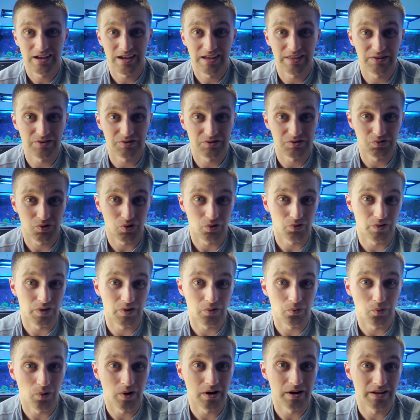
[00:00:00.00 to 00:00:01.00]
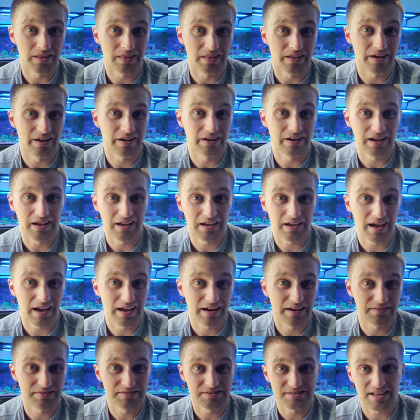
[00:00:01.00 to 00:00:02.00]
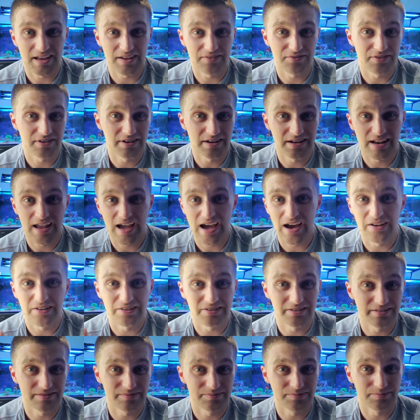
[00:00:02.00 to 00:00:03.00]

and there was only one in there, and I kind of siphoned it out.